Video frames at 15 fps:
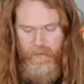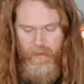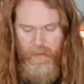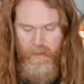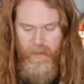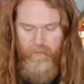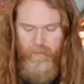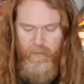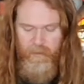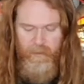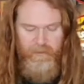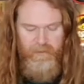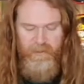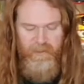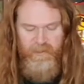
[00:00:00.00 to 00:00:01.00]
I haven't
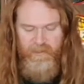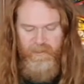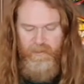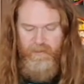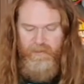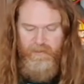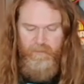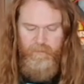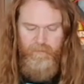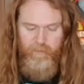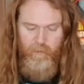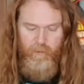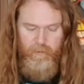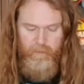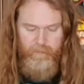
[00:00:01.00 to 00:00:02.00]
actually done these
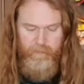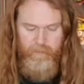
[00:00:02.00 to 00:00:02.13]
before.